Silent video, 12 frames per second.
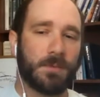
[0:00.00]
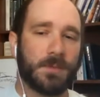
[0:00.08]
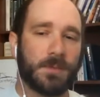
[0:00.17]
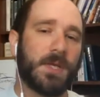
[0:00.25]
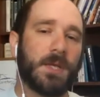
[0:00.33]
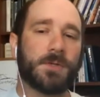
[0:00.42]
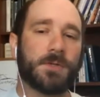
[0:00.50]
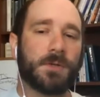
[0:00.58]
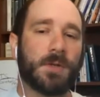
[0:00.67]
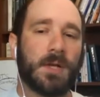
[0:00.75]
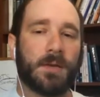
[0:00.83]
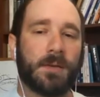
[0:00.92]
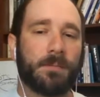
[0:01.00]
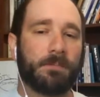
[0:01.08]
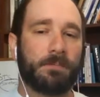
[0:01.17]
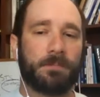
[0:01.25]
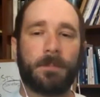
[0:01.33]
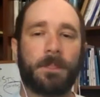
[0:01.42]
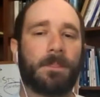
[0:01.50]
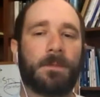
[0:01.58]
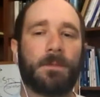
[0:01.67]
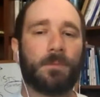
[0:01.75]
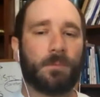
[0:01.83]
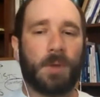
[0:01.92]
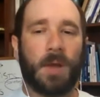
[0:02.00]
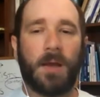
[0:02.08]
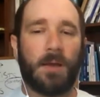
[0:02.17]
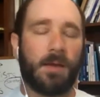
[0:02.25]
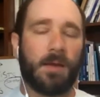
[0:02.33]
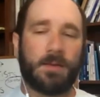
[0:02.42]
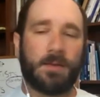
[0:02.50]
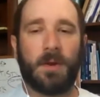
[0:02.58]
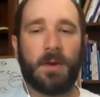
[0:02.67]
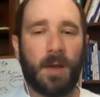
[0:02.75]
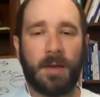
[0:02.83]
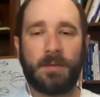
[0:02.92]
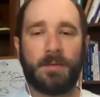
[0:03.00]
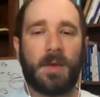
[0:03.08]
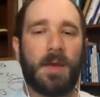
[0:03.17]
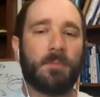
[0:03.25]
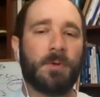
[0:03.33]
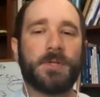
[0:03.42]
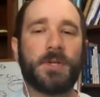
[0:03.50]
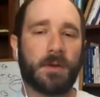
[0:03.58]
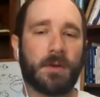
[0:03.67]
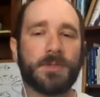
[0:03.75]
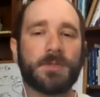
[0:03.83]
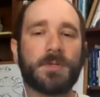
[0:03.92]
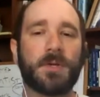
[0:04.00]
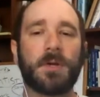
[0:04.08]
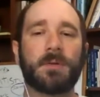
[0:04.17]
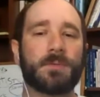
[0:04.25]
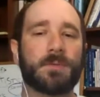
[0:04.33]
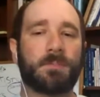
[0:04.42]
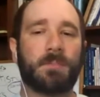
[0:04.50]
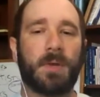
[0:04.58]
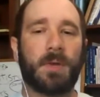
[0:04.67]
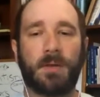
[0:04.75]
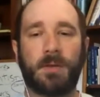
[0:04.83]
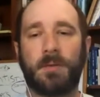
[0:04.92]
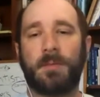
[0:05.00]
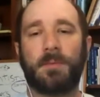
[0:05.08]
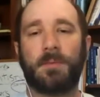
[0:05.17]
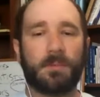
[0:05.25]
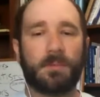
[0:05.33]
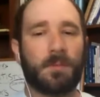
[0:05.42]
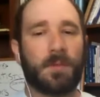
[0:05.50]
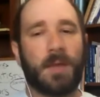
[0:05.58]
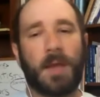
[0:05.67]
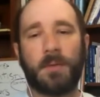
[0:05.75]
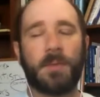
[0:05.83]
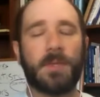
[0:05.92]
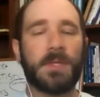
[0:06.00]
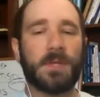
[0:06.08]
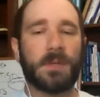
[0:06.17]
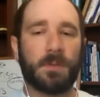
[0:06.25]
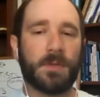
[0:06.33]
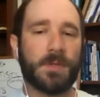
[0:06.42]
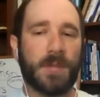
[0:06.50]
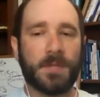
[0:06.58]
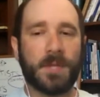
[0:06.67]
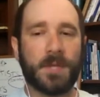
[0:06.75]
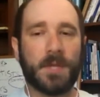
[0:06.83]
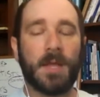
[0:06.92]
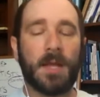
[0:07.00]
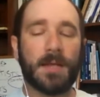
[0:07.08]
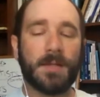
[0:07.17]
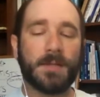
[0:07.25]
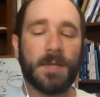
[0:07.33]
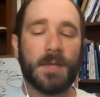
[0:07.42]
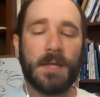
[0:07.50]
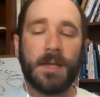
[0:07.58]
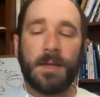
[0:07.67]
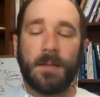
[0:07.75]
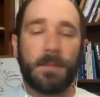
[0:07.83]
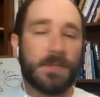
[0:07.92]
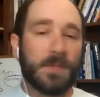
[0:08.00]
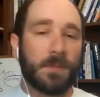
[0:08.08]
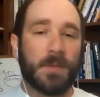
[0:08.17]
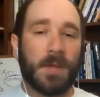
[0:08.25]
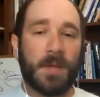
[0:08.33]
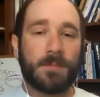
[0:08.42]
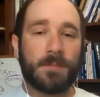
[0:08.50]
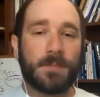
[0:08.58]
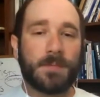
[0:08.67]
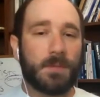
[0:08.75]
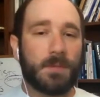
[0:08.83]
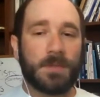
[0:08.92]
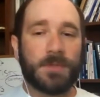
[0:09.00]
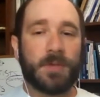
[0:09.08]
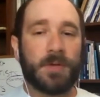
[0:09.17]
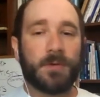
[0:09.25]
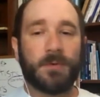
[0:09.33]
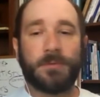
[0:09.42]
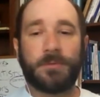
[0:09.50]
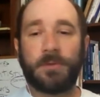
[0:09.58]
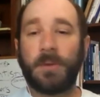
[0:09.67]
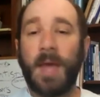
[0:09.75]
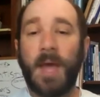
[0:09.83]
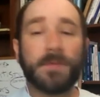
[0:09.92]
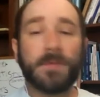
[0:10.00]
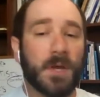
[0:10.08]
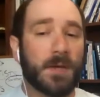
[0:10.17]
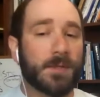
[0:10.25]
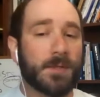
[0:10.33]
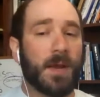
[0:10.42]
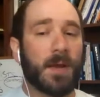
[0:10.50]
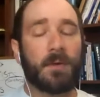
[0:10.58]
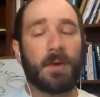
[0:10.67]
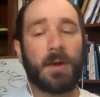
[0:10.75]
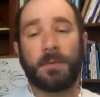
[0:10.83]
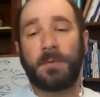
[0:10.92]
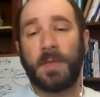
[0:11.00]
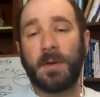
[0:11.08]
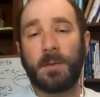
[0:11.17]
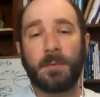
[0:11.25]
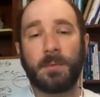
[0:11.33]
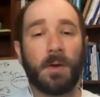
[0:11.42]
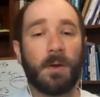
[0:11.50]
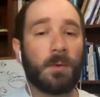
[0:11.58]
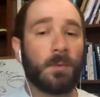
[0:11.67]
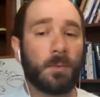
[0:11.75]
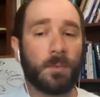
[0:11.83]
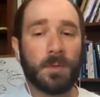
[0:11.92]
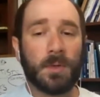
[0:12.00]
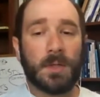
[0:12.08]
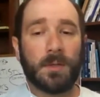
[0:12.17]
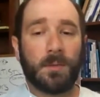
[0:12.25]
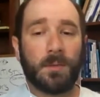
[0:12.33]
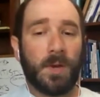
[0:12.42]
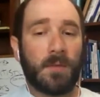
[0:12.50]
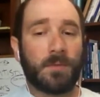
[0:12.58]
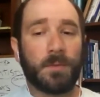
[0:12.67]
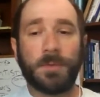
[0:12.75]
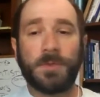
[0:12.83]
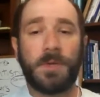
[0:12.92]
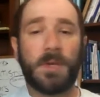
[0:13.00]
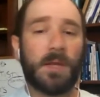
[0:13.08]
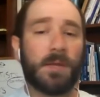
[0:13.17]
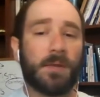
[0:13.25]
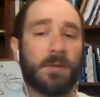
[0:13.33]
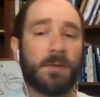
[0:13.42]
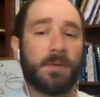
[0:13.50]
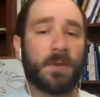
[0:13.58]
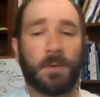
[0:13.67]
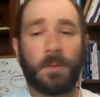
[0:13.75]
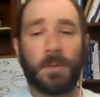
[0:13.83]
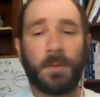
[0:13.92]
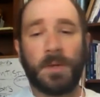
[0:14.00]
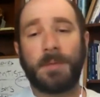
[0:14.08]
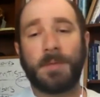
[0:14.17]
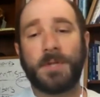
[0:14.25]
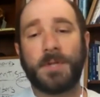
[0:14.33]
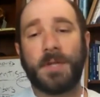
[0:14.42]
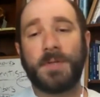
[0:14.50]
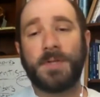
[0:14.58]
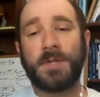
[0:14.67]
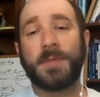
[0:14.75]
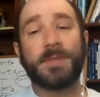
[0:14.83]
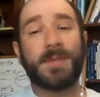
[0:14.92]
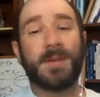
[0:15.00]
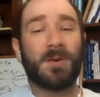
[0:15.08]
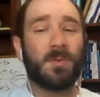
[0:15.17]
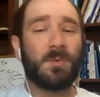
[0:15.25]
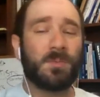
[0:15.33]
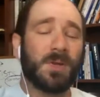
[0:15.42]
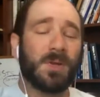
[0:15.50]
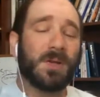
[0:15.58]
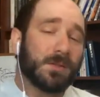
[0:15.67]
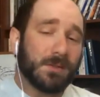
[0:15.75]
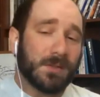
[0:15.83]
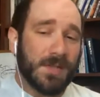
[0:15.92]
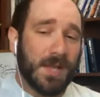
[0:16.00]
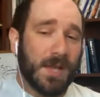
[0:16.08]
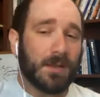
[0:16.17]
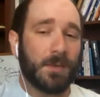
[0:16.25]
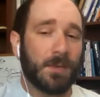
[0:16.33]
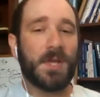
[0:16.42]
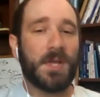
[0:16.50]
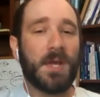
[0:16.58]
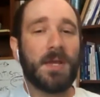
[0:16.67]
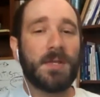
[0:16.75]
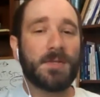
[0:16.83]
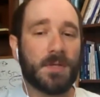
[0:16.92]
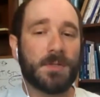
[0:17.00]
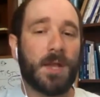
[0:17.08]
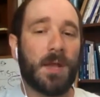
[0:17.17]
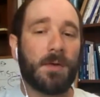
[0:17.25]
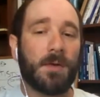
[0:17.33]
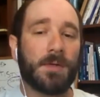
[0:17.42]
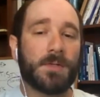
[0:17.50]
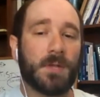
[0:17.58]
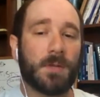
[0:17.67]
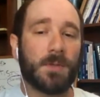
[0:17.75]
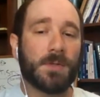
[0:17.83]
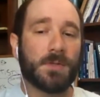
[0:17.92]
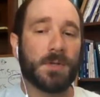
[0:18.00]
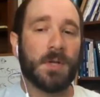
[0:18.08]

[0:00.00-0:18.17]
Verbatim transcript: to teach. I, I you know I, I appreciate your concerns, but how can we deal with this outside of class? But sometimes administrators don't have a science background. They don't know what evolution is. They don't know what climate change is. They don't know eh, exactly what science is and how to distinguish